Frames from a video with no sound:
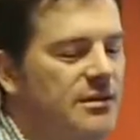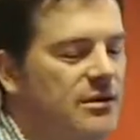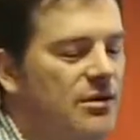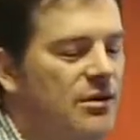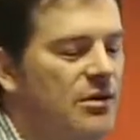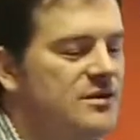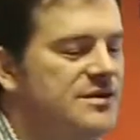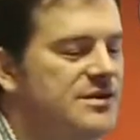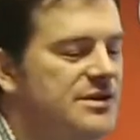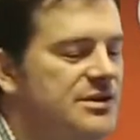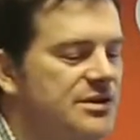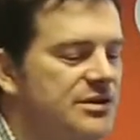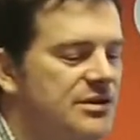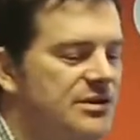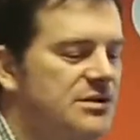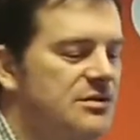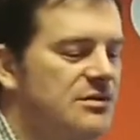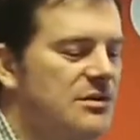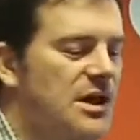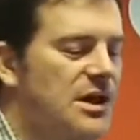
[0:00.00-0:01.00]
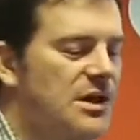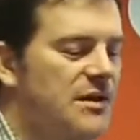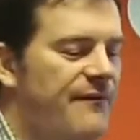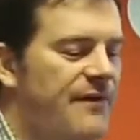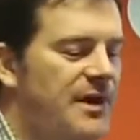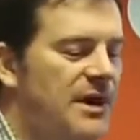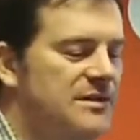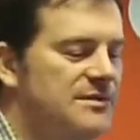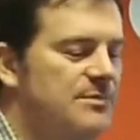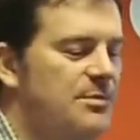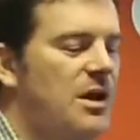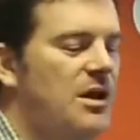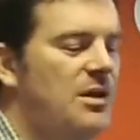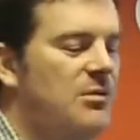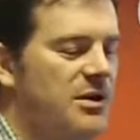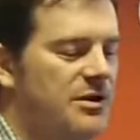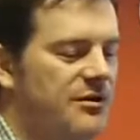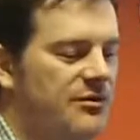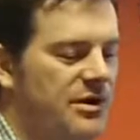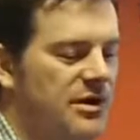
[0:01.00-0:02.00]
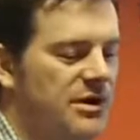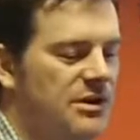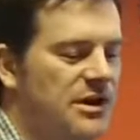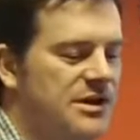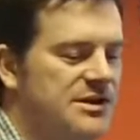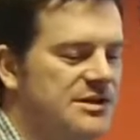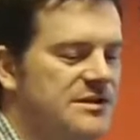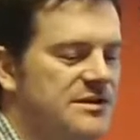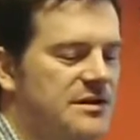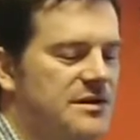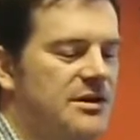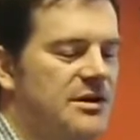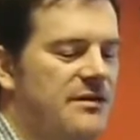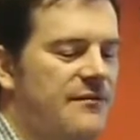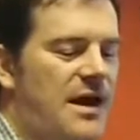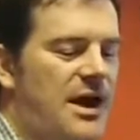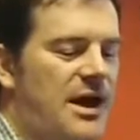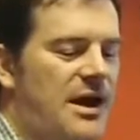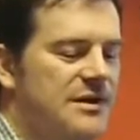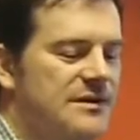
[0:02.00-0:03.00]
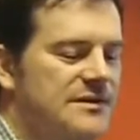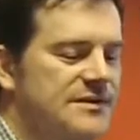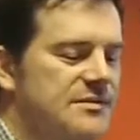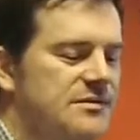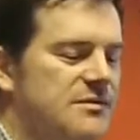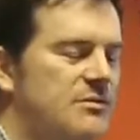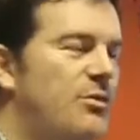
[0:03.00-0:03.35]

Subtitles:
constitutional artefacts, parliamentary and legislative acts,